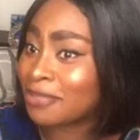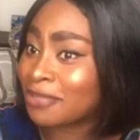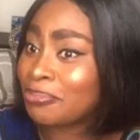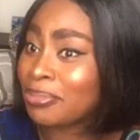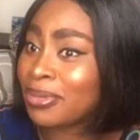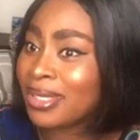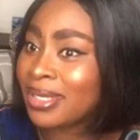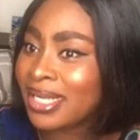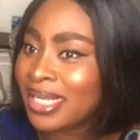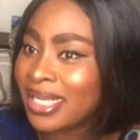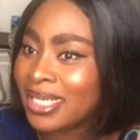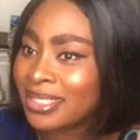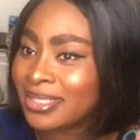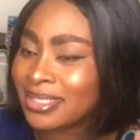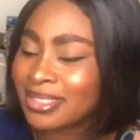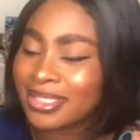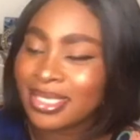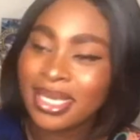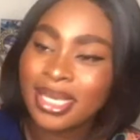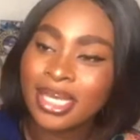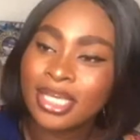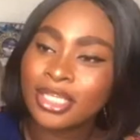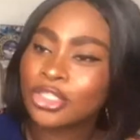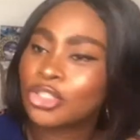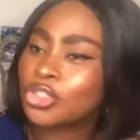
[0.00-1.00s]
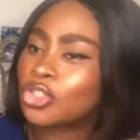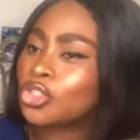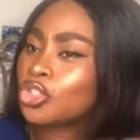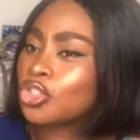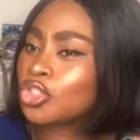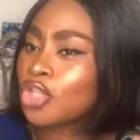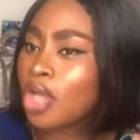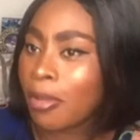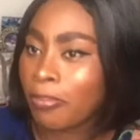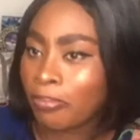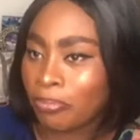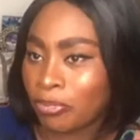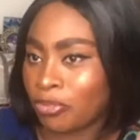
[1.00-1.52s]
please
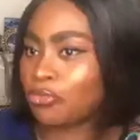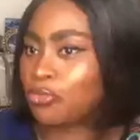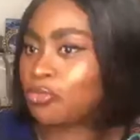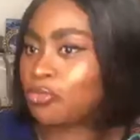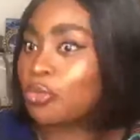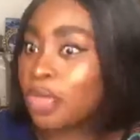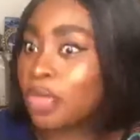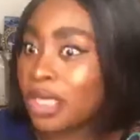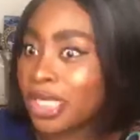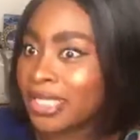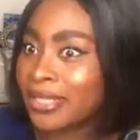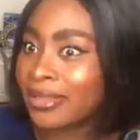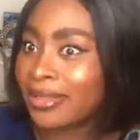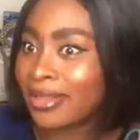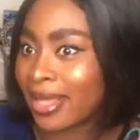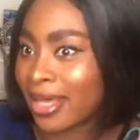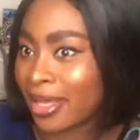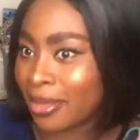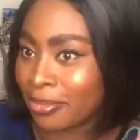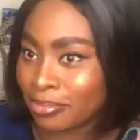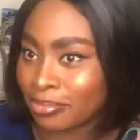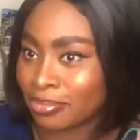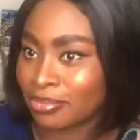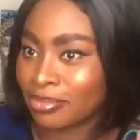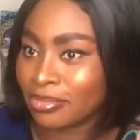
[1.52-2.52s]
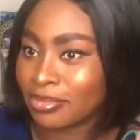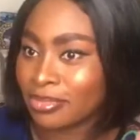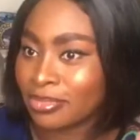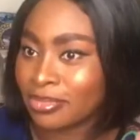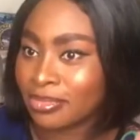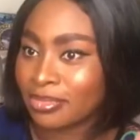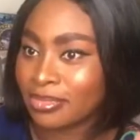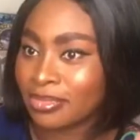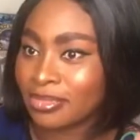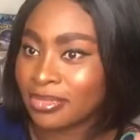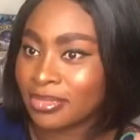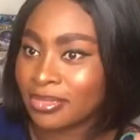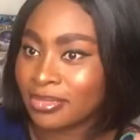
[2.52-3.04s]
stop fooling them.
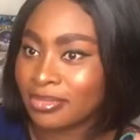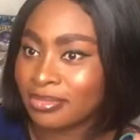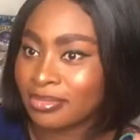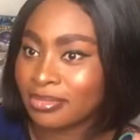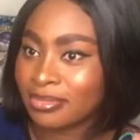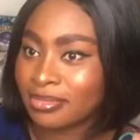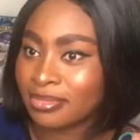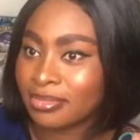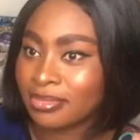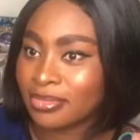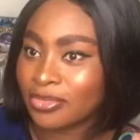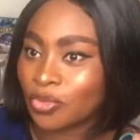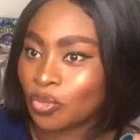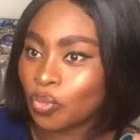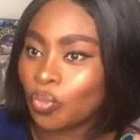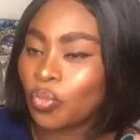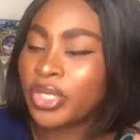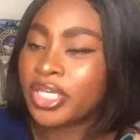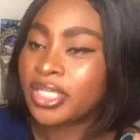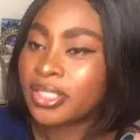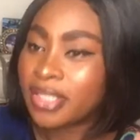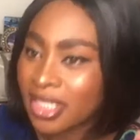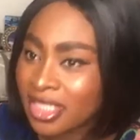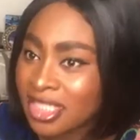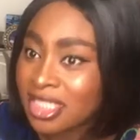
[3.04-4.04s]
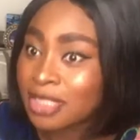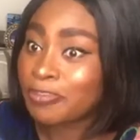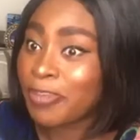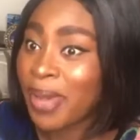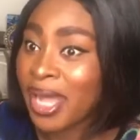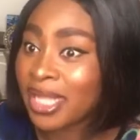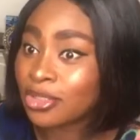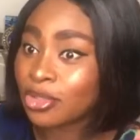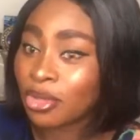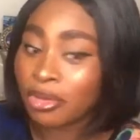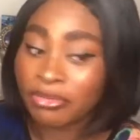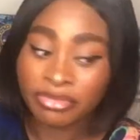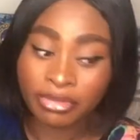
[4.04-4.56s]
It's part
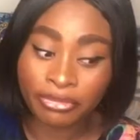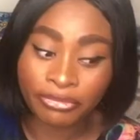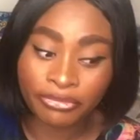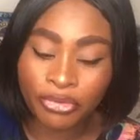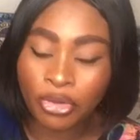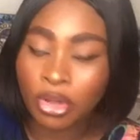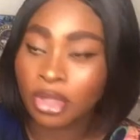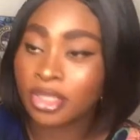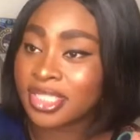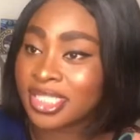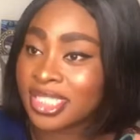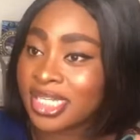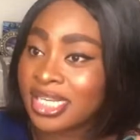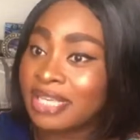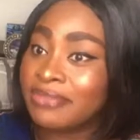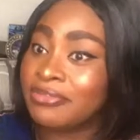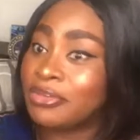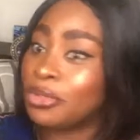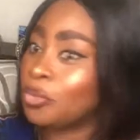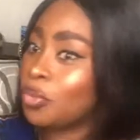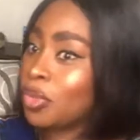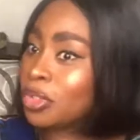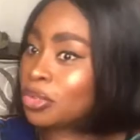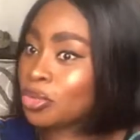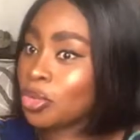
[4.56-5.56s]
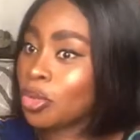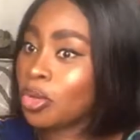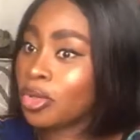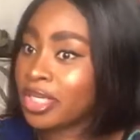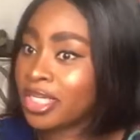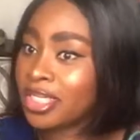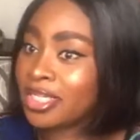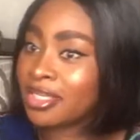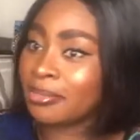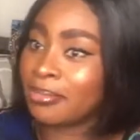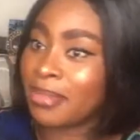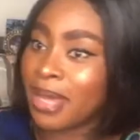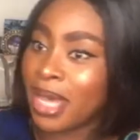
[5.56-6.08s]
of the false living we're
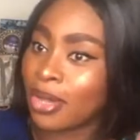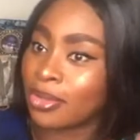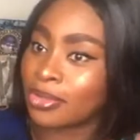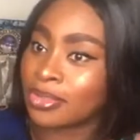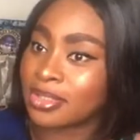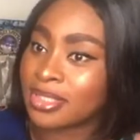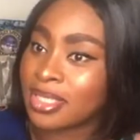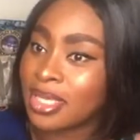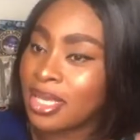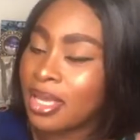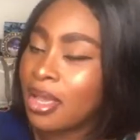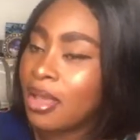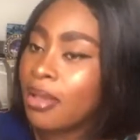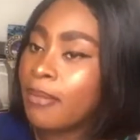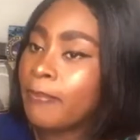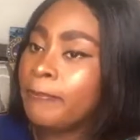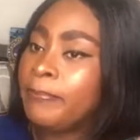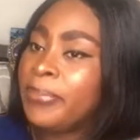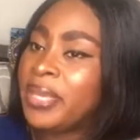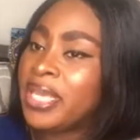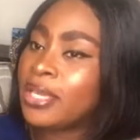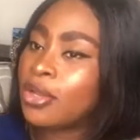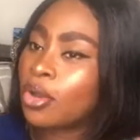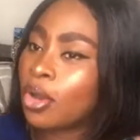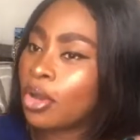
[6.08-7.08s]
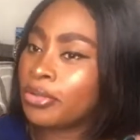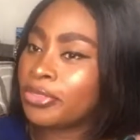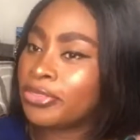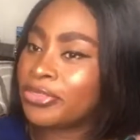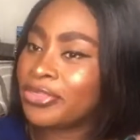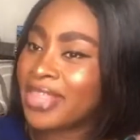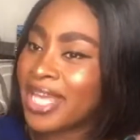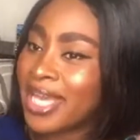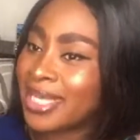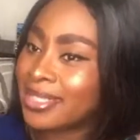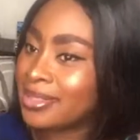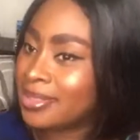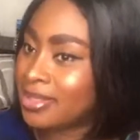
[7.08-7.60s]
talking about. Be
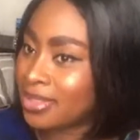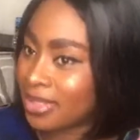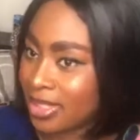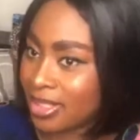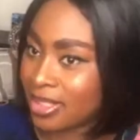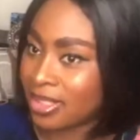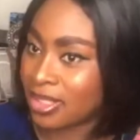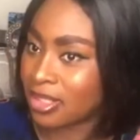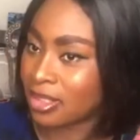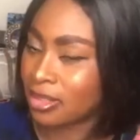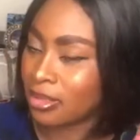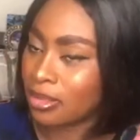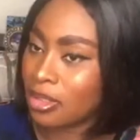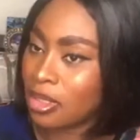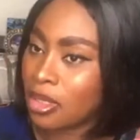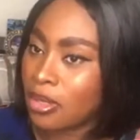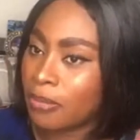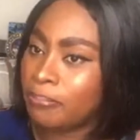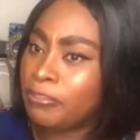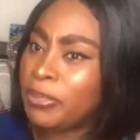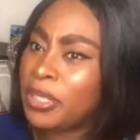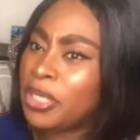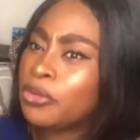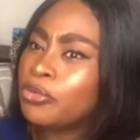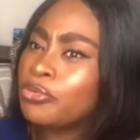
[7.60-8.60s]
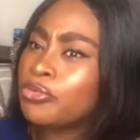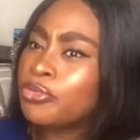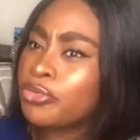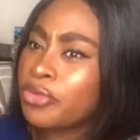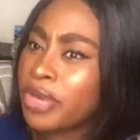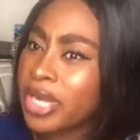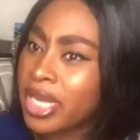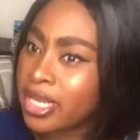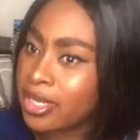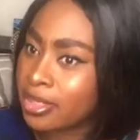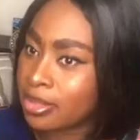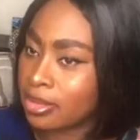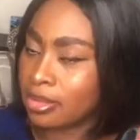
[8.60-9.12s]
authentic, be
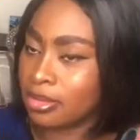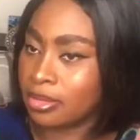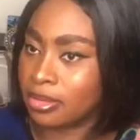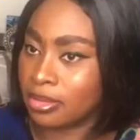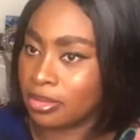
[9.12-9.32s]
real.